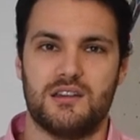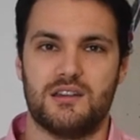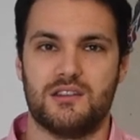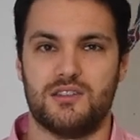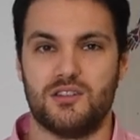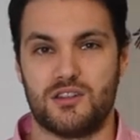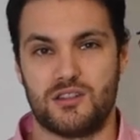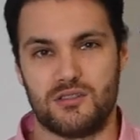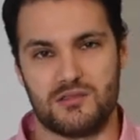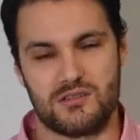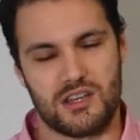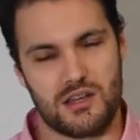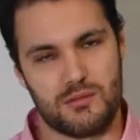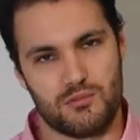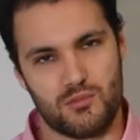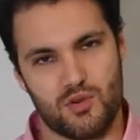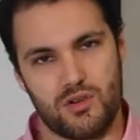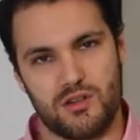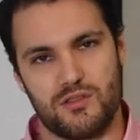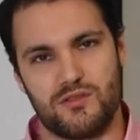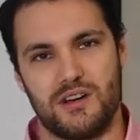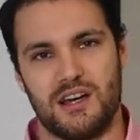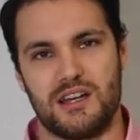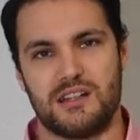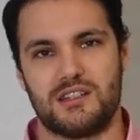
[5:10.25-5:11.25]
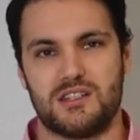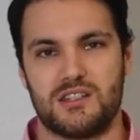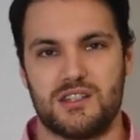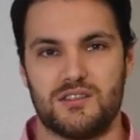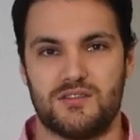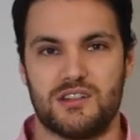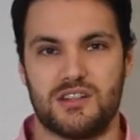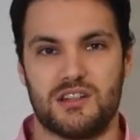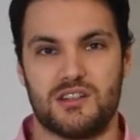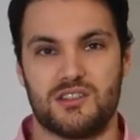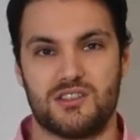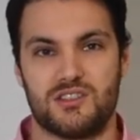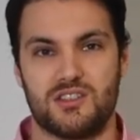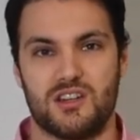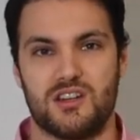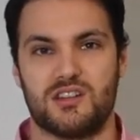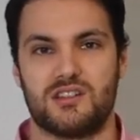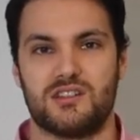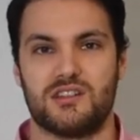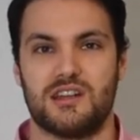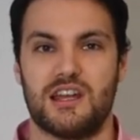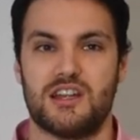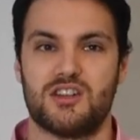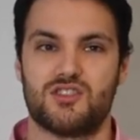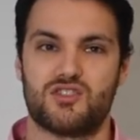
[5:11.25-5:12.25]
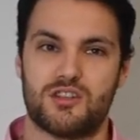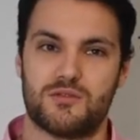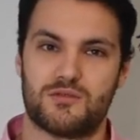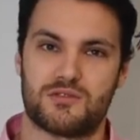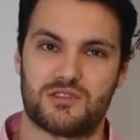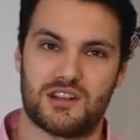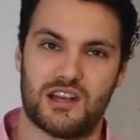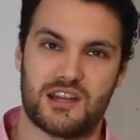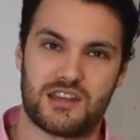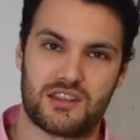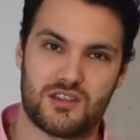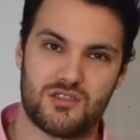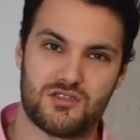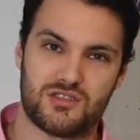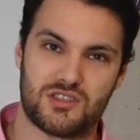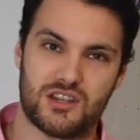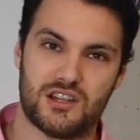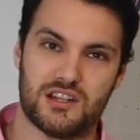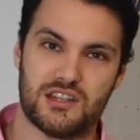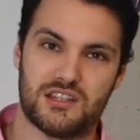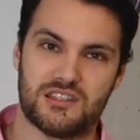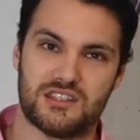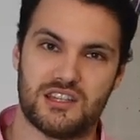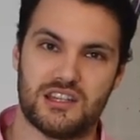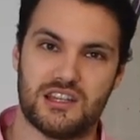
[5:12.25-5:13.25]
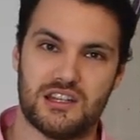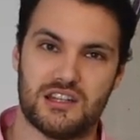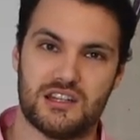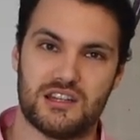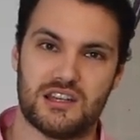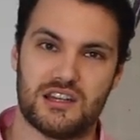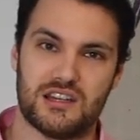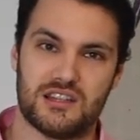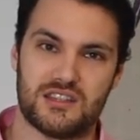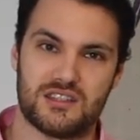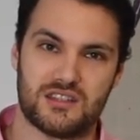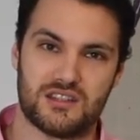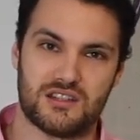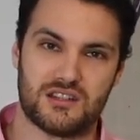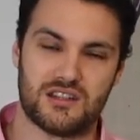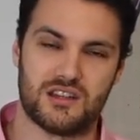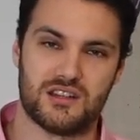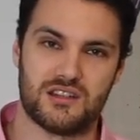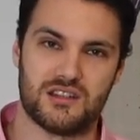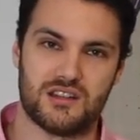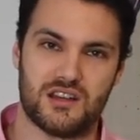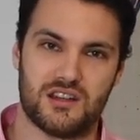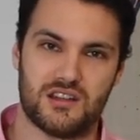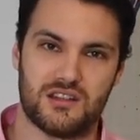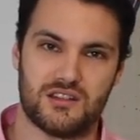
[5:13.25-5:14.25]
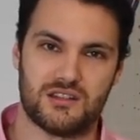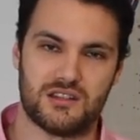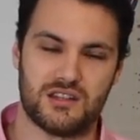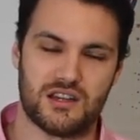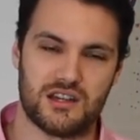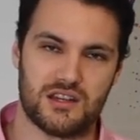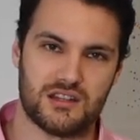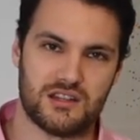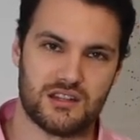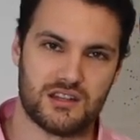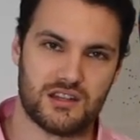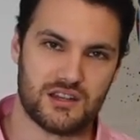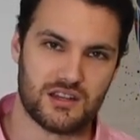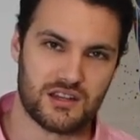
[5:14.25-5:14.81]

you can take more advantage of it at certain age groups like those early teen years and, and, and, and uh,